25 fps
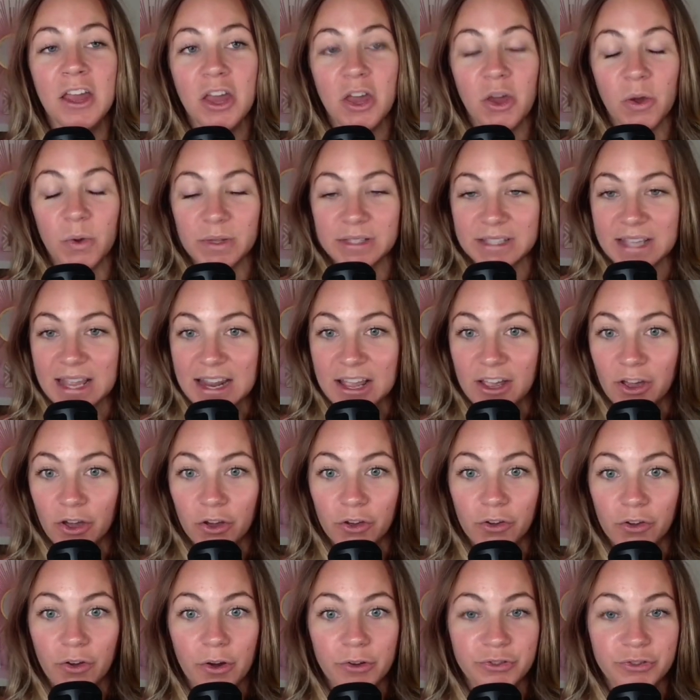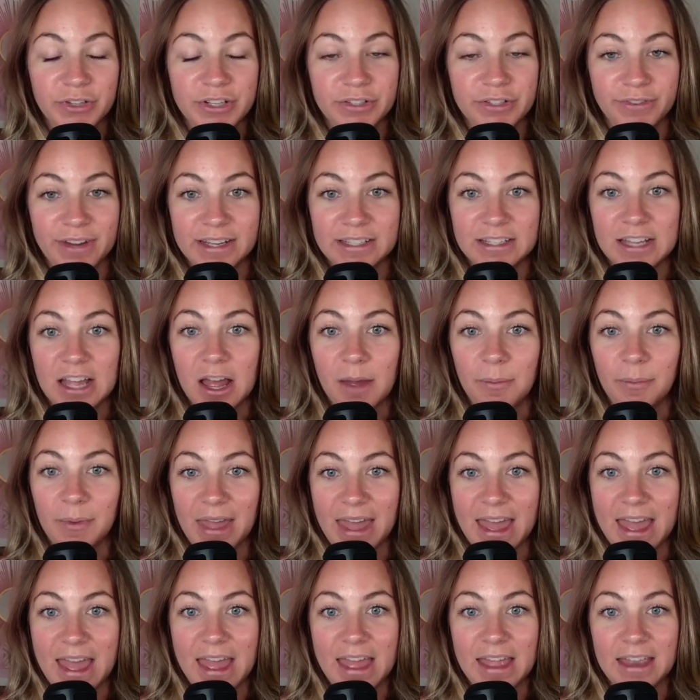who was getting her groceries ringed up,
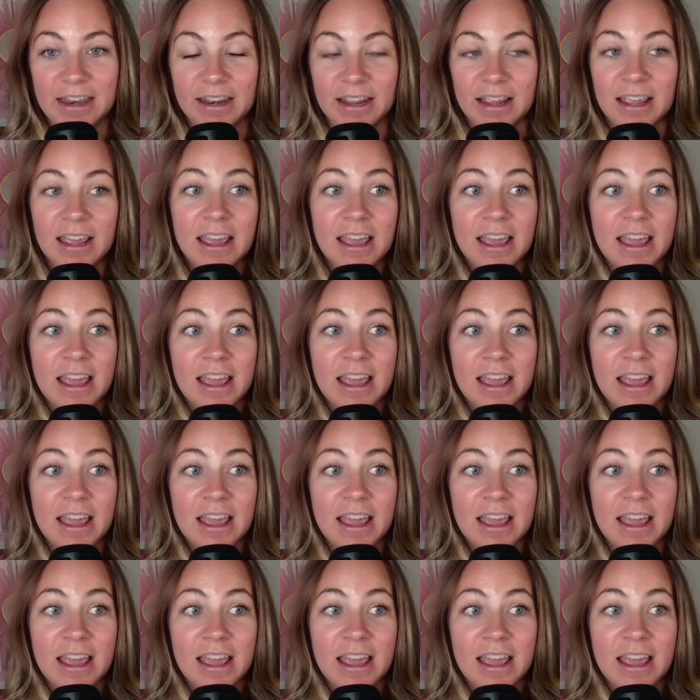and